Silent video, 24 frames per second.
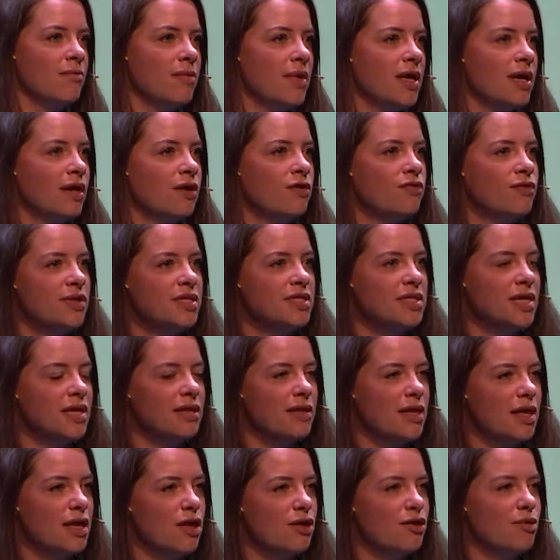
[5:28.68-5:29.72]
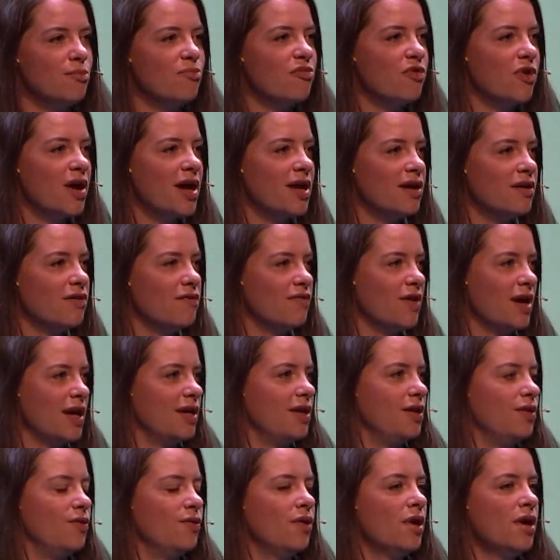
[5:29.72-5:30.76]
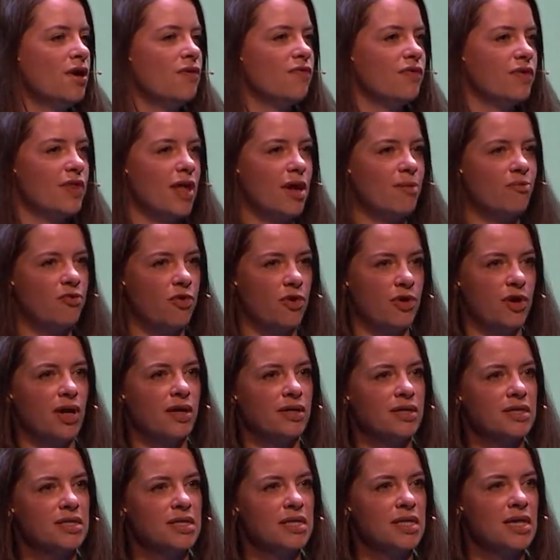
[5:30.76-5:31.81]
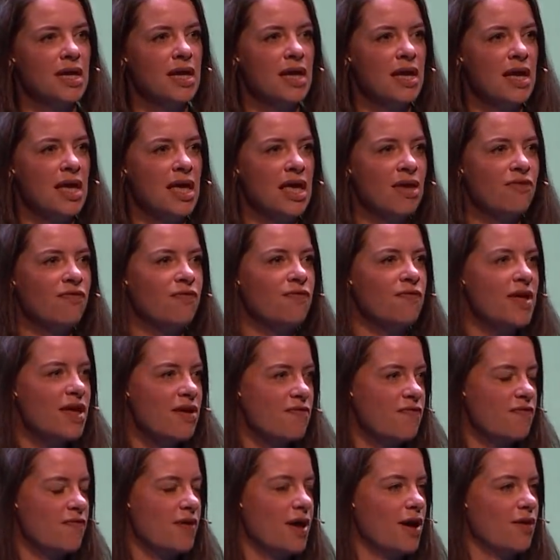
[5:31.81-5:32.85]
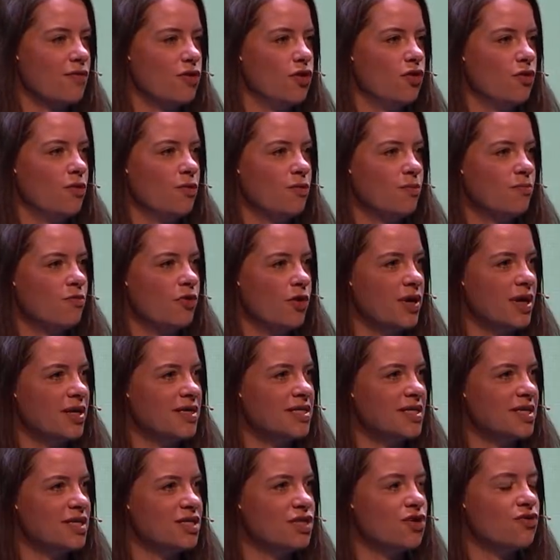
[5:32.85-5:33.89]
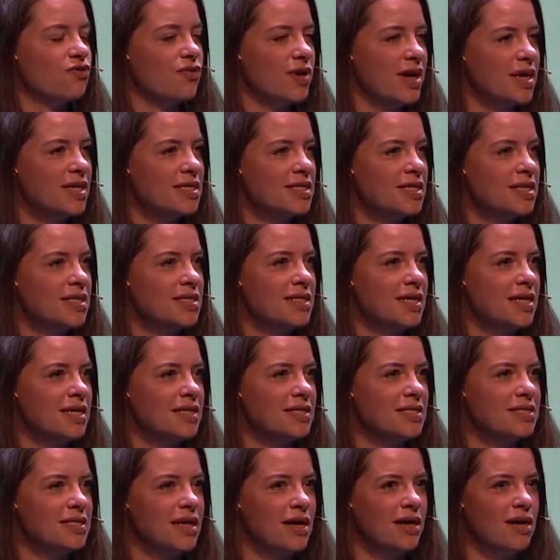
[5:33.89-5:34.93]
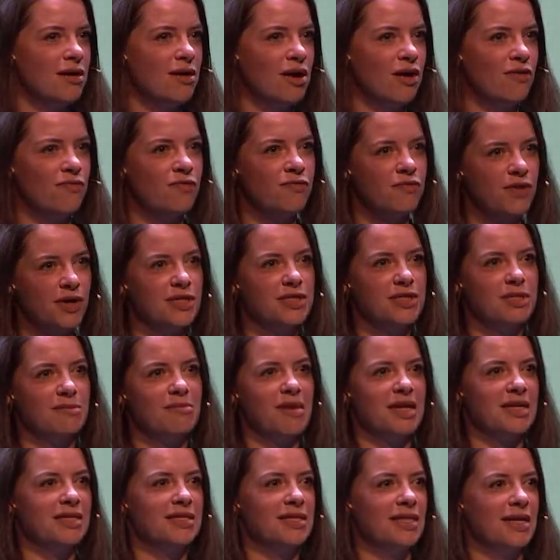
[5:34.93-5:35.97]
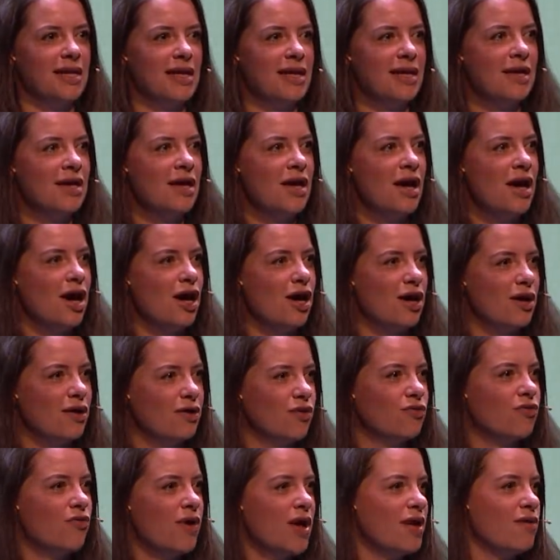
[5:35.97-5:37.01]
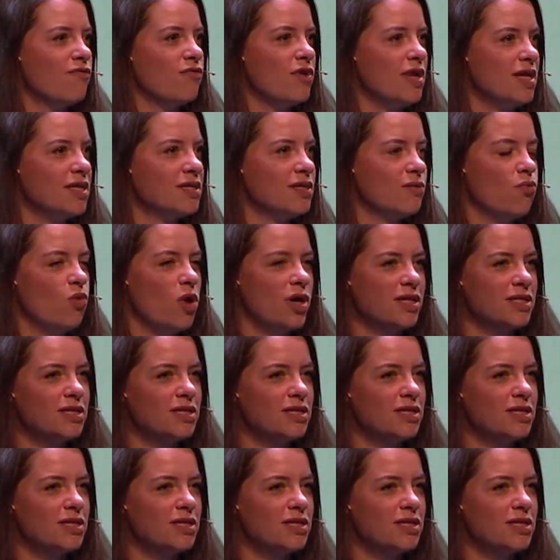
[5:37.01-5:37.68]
increasing the brand value for their product. If how your product is created is a fundamentally great reason why